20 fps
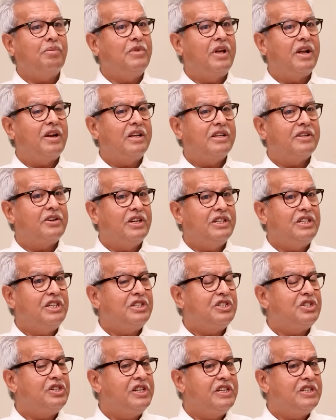the
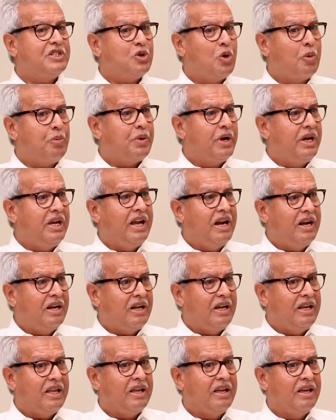registry so
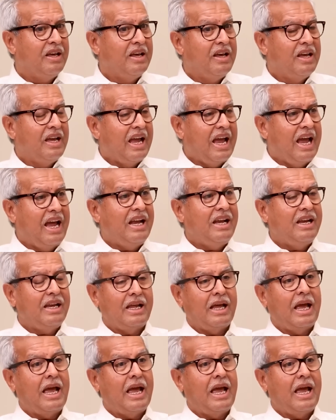brilliantly. And